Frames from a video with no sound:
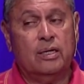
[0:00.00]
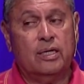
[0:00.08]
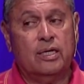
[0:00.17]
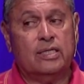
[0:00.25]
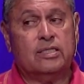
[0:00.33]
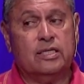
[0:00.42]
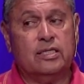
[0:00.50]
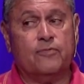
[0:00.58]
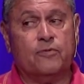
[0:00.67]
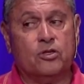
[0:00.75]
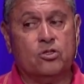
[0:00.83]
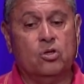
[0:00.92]
It's easy
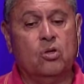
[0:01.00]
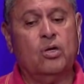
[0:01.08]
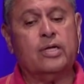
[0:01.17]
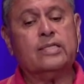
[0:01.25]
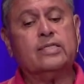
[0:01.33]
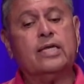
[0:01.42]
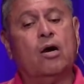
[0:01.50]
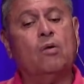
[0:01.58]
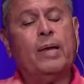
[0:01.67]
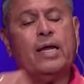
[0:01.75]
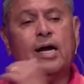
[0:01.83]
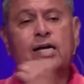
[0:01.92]
for us to look and say, oh my
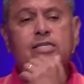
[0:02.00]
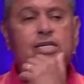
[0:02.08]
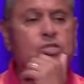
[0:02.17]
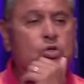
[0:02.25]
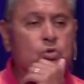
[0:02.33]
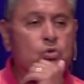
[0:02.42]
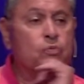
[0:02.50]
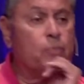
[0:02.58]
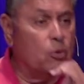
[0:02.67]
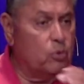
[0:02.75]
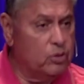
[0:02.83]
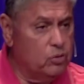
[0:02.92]
gosh, that's cruel. But
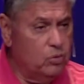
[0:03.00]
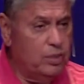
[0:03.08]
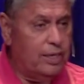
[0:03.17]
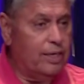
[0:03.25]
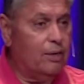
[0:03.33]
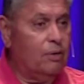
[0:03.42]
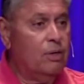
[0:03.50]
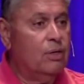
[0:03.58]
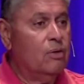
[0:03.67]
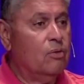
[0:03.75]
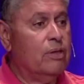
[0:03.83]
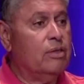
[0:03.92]
were you there
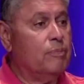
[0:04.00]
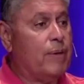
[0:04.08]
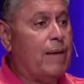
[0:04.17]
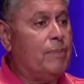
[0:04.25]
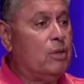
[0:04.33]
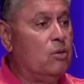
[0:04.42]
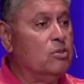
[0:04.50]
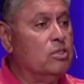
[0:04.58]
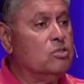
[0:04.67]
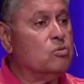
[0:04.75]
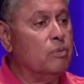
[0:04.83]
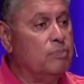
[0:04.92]
when the
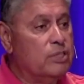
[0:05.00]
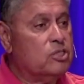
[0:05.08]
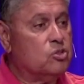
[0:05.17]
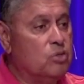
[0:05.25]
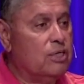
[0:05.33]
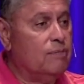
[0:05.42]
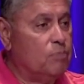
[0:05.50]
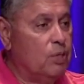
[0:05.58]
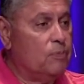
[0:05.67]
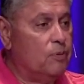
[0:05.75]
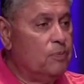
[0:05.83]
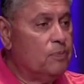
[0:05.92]
Babylonians were mistreating
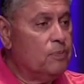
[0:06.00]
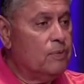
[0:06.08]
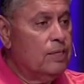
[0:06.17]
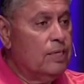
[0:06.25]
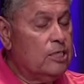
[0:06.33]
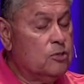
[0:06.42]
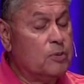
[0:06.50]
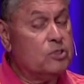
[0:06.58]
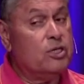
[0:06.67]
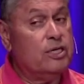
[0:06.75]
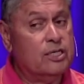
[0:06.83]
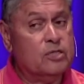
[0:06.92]
people,
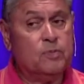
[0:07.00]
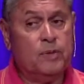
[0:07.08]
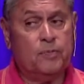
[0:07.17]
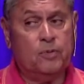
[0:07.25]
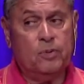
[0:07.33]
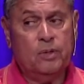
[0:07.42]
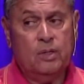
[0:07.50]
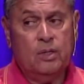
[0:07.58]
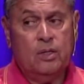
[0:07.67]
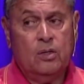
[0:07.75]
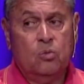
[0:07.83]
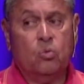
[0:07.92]
especially his people?
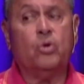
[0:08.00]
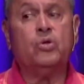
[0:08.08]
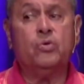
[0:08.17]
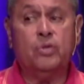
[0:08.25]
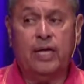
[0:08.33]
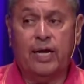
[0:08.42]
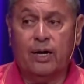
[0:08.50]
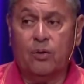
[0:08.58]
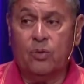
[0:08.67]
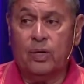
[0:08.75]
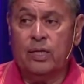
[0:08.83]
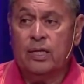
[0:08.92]
Were you there
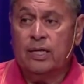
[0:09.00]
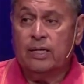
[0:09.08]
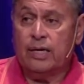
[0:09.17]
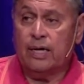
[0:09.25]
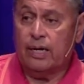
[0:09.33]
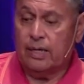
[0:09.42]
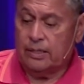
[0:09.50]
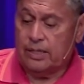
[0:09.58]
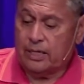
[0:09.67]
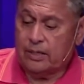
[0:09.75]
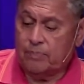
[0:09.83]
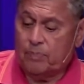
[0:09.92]
when
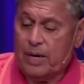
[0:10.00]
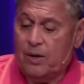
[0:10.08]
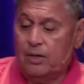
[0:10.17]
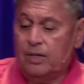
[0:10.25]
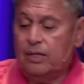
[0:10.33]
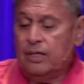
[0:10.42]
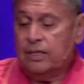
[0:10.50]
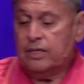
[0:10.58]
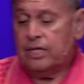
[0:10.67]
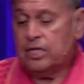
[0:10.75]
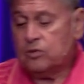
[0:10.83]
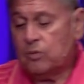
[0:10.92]
the
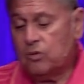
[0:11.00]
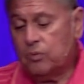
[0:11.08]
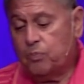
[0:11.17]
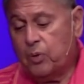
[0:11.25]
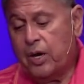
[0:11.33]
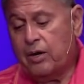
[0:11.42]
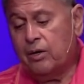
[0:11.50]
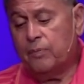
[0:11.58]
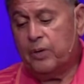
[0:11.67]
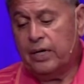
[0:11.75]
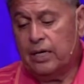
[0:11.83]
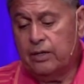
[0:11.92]
husband would barely
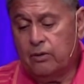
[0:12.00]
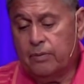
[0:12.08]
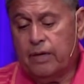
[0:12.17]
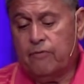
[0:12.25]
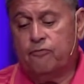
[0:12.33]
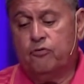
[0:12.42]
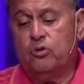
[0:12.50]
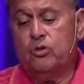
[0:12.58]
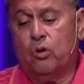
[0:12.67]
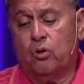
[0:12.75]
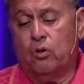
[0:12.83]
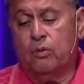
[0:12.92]
bring a little bit of food
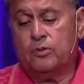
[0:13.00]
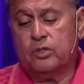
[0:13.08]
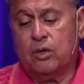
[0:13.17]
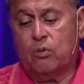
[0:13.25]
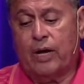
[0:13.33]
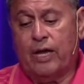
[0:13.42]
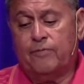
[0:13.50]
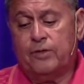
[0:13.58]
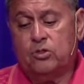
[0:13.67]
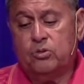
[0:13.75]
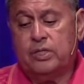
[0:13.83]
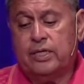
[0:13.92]
home to the wife and
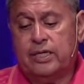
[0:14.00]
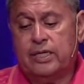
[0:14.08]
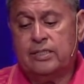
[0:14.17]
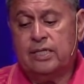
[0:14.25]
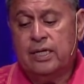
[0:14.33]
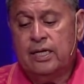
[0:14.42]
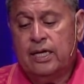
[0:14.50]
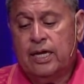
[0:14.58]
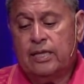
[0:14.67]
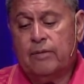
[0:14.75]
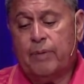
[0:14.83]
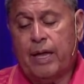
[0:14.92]
two kids,
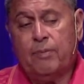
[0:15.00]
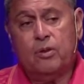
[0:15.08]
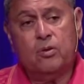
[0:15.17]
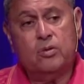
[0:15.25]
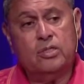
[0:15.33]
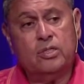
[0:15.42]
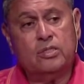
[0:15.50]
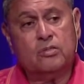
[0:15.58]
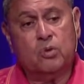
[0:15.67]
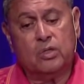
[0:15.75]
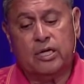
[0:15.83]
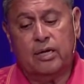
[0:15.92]
and the Babylonians
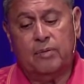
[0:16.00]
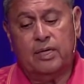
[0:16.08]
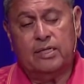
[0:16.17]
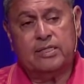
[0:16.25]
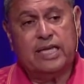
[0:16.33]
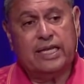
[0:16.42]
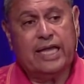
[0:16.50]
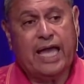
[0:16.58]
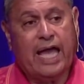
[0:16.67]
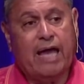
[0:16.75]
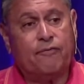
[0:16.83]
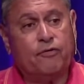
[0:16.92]
would come in and take
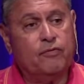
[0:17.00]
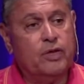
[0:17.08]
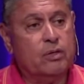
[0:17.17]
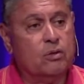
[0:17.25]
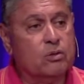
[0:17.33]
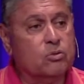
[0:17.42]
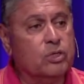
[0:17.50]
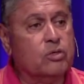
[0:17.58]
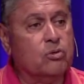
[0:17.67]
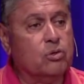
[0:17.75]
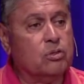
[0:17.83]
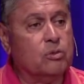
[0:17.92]
half of it or three
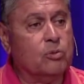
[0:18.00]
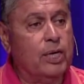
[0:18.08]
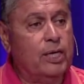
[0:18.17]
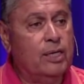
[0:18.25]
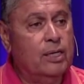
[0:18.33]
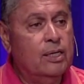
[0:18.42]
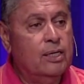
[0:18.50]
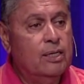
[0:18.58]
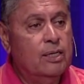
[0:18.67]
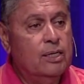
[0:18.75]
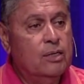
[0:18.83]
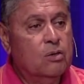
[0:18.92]
quarters away,
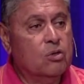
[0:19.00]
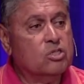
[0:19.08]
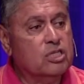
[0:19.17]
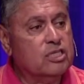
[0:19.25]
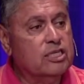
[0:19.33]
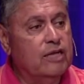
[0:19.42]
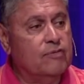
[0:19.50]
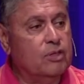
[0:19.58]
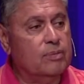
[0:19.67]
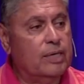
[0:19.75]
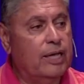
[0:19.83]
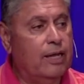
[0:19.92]
or just give them
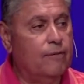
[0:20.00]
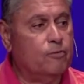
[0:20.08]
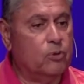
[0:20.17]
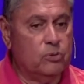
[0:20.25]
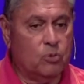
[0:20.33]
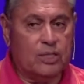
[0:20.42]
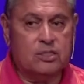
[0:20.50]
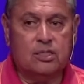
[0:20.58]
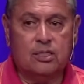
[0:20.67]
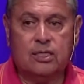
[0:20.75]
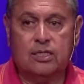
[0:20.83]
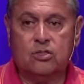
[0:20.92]
a handful and watching the
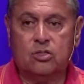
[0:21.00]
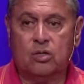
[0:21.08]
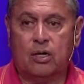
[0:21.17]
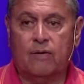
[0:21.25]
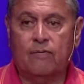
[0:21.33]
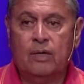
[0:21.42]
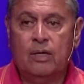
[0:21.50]
kids starve?